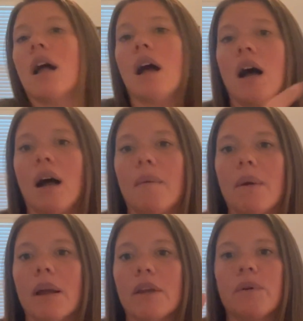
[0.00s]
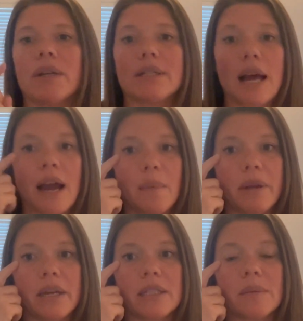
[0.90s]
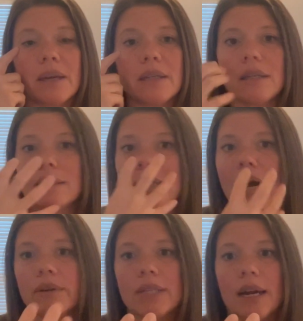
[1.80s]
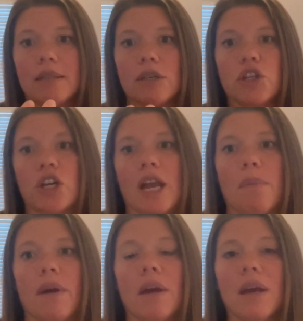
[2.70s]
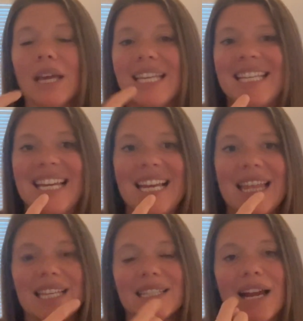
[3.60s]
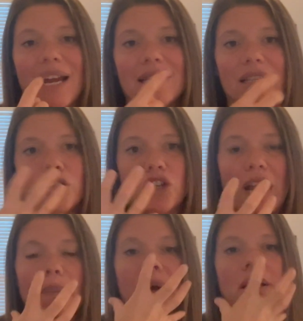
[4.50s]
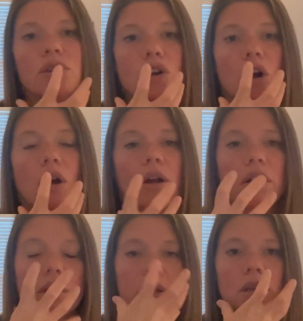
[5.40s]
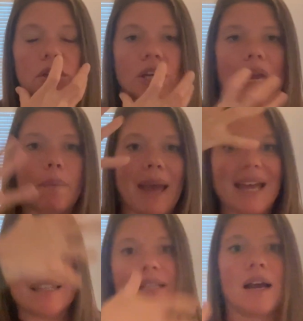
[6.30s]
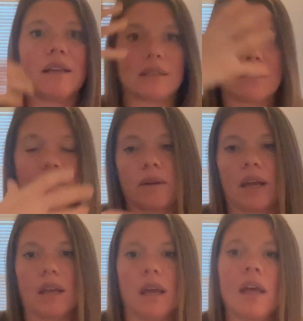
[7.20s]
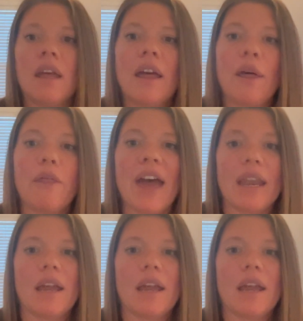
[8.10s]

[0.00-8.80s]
notice eye placement, snout size and shape, teeth size, shape, jaw shape, head size. Okay. Then,